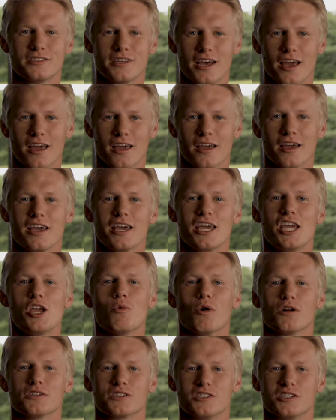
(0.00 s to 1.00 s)
day, He
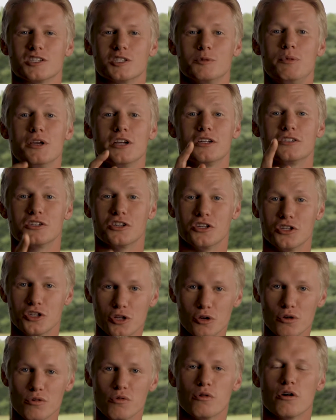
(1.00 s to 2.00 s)
wants to speak to
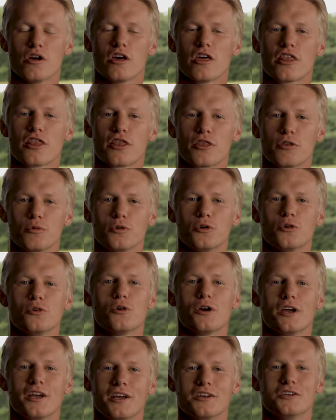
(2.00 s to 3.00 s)
you
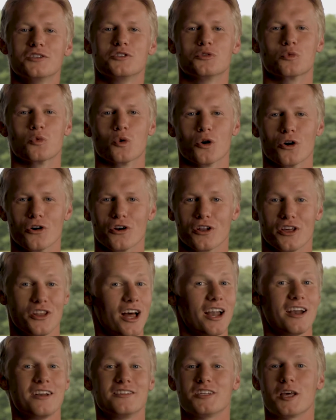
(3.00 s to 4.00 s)
through His Word. And
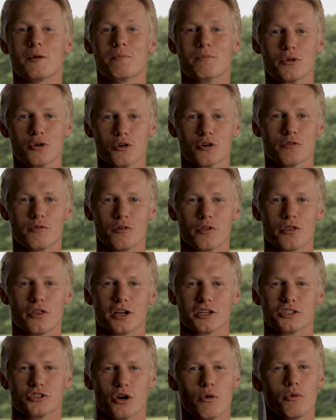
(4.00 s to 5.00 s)
that is a beautiful
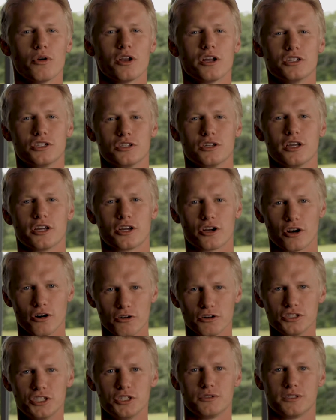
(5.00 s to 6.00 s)
thing. So I want to
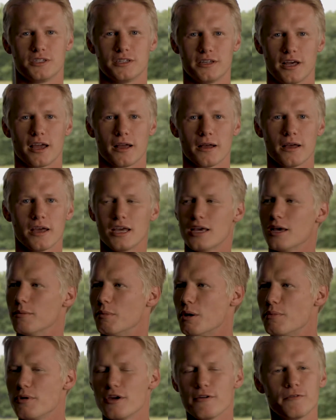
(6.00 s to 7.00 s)
encourage you today.
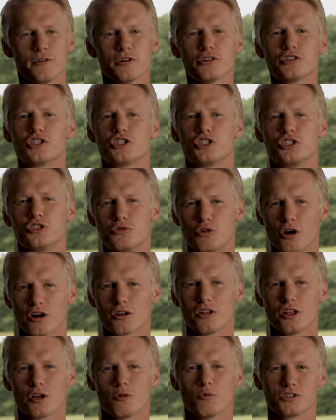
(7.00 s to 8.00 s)
Maybe if you're
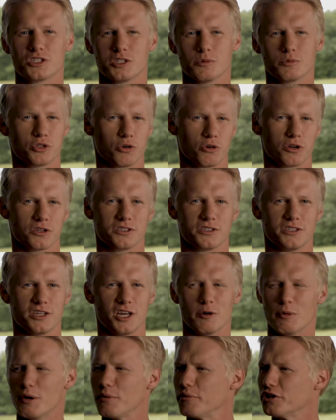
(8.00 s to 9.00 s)
struggling with some sort of
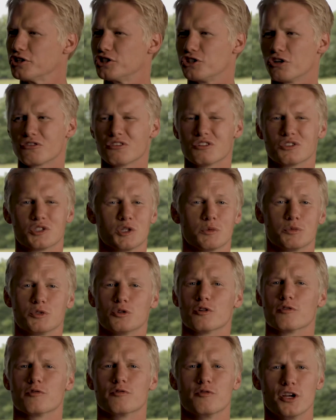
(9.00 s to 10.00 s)
sin, or maybe you're struggling with some
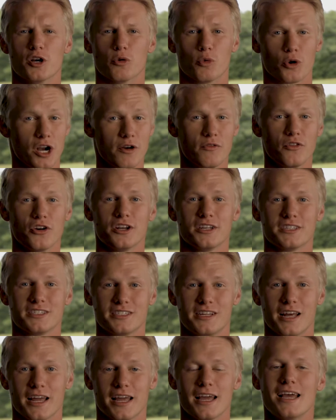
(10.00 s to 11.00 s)
sort of fear, whatever it is
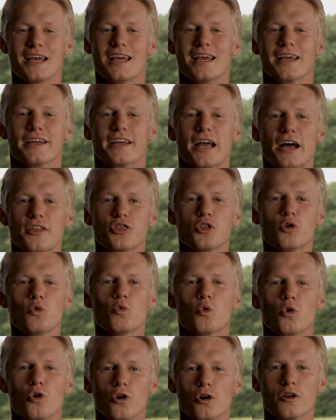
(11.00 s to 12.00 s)
today, get the
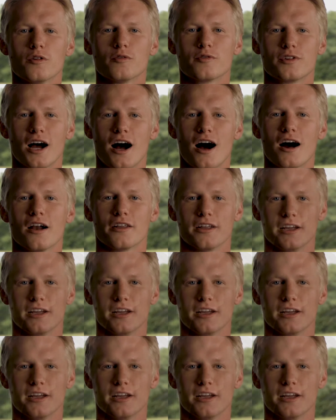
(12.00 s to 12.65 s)
Word of God